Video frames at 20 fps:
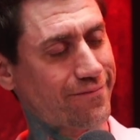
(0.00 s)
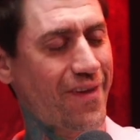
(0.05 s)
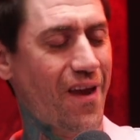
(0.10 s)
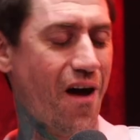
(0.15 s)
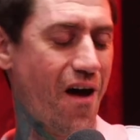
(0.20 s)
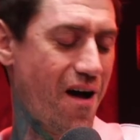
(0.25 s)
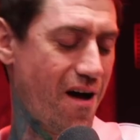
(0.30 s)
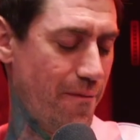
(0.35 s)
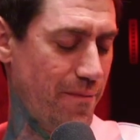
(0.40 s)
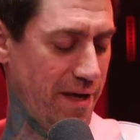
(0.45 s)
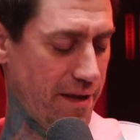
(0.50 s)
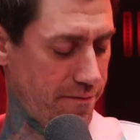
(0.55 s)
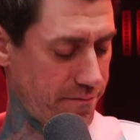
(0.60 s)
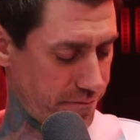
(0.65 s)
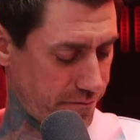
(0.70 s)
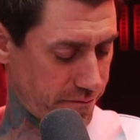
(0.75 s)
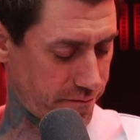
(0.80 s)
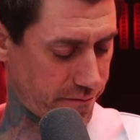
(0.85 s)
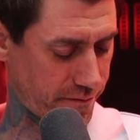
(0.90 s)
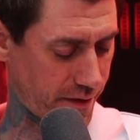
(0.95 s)
No, I mean,
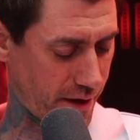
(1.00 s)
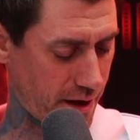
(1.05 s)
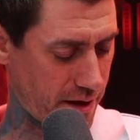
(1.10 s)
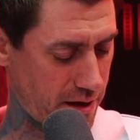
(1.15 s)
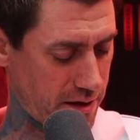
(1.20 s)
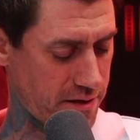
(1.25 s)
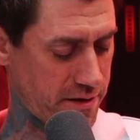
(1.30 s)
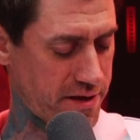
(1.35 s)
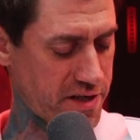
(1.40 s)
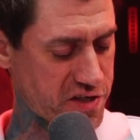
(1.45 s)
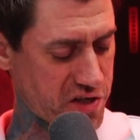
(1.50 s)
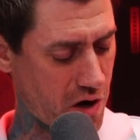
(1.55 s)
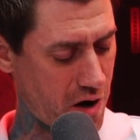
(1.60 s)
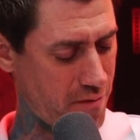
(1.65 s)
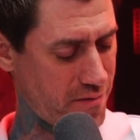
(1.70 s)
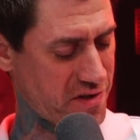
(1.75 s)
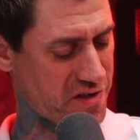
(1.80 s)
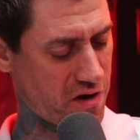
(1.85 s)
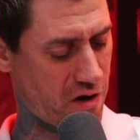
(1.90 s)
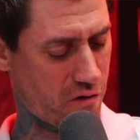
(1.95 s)
this
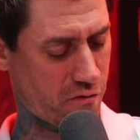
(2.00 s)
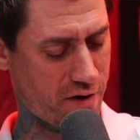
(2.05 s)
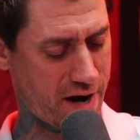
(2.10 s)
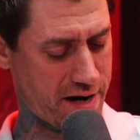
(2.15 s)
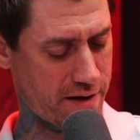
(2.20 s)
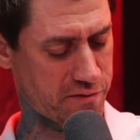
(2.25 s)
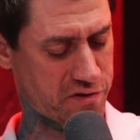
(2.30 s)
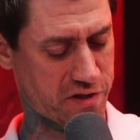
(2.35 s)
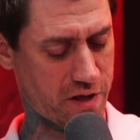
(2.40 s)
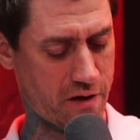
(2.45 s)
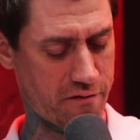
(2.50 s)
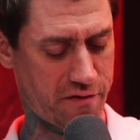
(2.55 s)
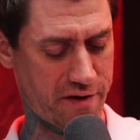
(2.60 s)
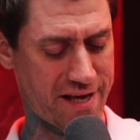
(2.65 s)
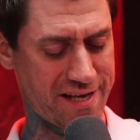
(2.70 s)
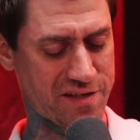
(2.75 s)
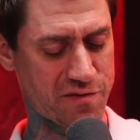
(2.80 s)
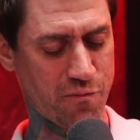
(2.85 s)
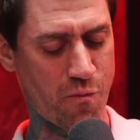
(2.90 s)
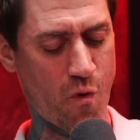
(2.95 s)
arm is all random stuff.
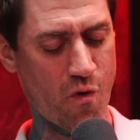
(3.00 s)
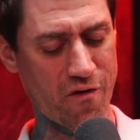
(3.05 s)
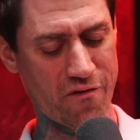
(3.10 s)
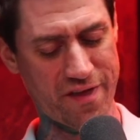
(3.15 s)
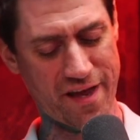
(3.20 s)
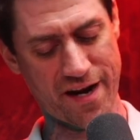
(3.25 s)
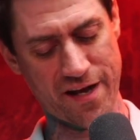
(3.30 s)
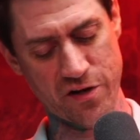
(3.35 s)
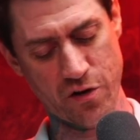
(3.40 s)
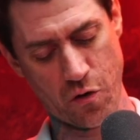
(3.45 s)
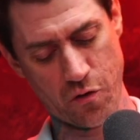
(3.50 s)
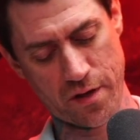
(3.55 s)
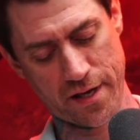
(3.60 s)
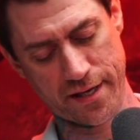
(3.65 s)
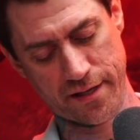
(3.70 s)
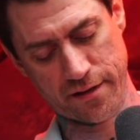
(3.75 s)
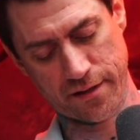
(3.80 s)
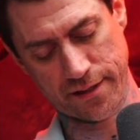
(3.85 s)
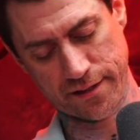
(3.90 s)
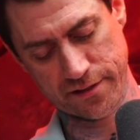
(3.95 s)
It's more of that I don't
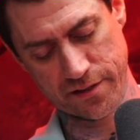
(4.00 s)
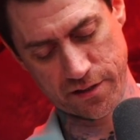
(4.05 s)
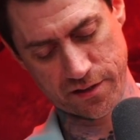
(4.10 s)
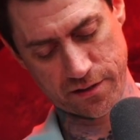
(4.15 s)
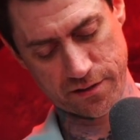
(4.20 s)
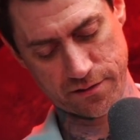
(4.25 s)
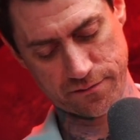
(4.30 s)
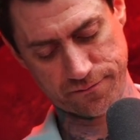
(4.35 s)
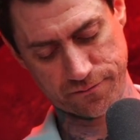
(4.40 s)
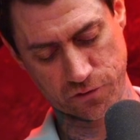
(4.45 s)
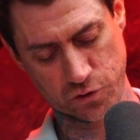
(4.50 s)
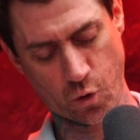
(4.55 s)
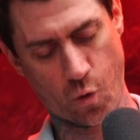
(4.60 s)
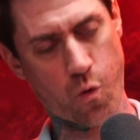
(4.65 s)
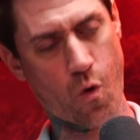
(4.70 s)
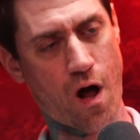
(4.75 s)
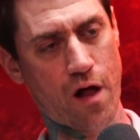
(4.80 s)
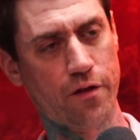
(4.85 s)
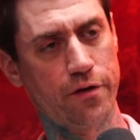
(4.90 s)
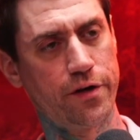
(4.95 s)
like the
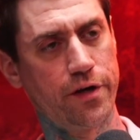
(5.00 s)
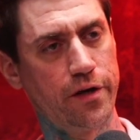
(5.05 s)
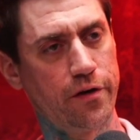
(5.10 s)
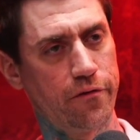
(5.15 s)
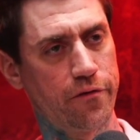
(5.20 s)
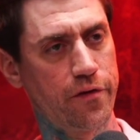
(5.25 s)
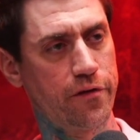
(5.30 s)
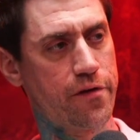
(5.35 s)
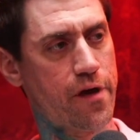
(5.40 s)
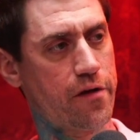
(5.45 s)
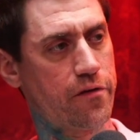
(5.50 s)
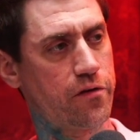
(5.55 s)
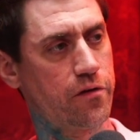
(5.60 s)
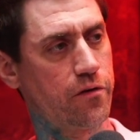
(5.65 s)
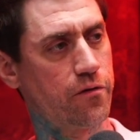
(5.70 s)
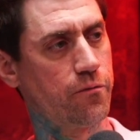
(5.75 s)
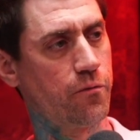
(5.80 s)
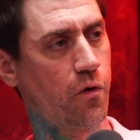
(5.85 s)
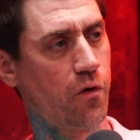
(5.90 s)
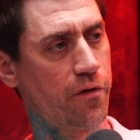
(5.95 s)
quality of the
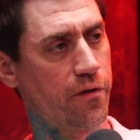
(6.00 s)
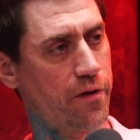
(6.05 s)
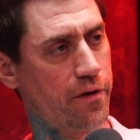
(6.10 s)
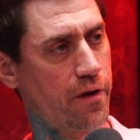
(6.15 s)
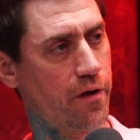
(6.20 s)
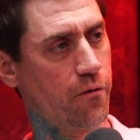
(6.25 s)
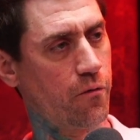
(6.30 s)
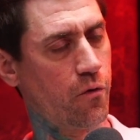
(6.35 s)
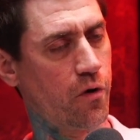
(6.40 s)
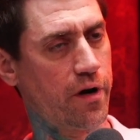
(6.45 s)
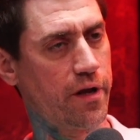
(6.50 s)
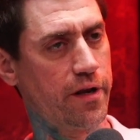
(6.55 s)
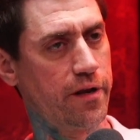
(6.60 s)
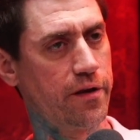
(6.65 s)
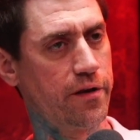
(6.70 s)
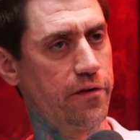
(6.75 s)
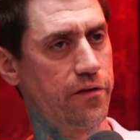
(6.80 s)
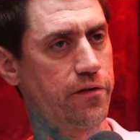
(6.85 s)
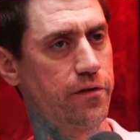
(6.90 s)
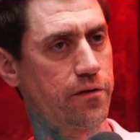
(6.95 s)
tattoo more than what it is.